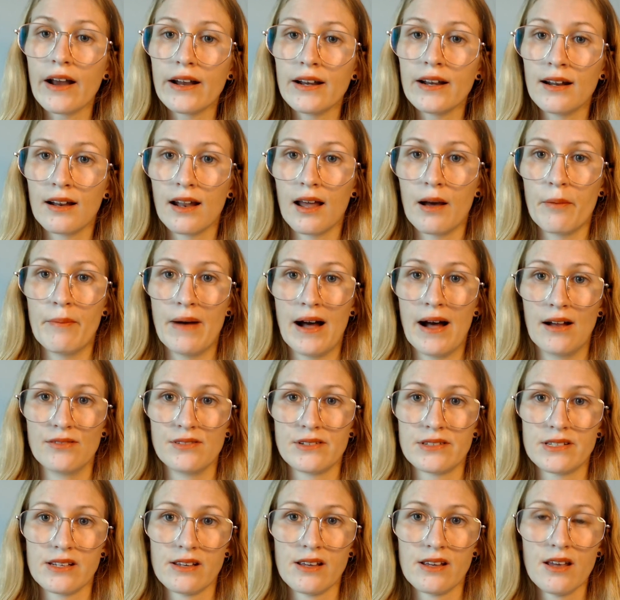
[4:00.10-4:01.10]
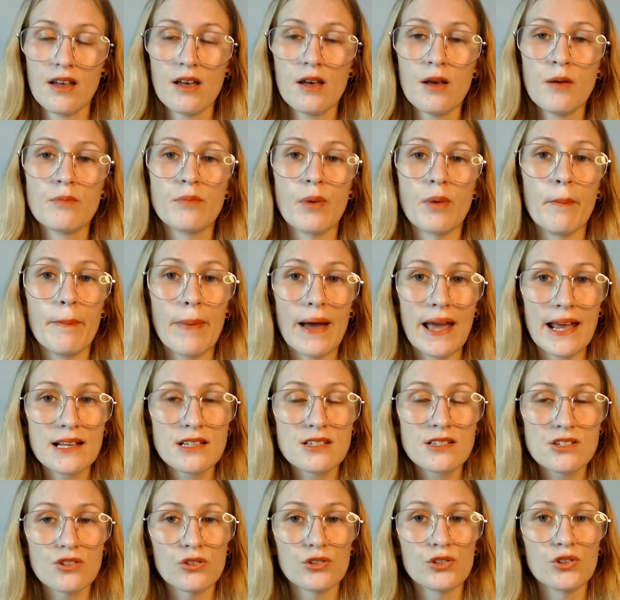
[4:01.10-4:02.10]
amount, but based
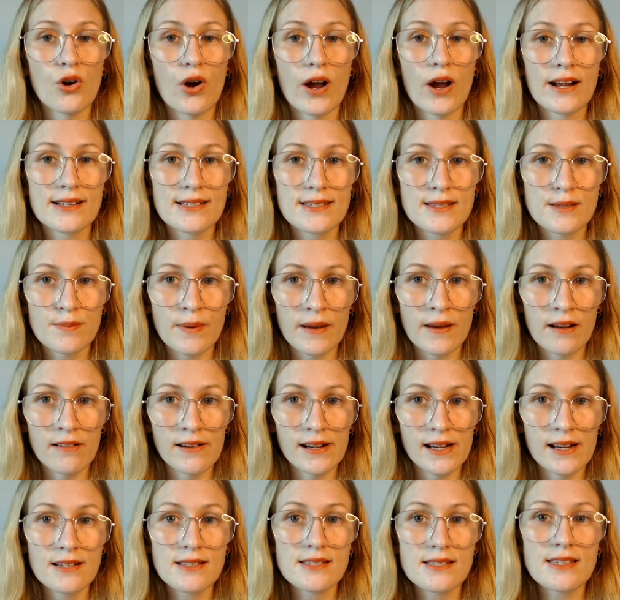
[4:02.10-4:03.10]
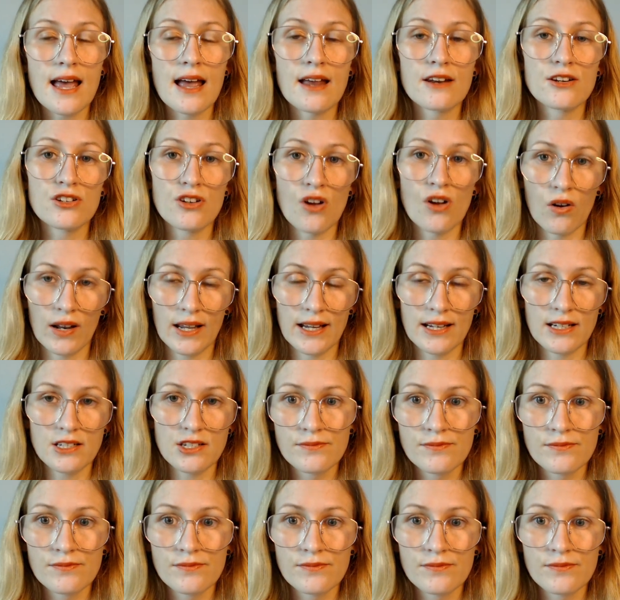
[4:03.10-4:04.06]
on your experience and knowledge,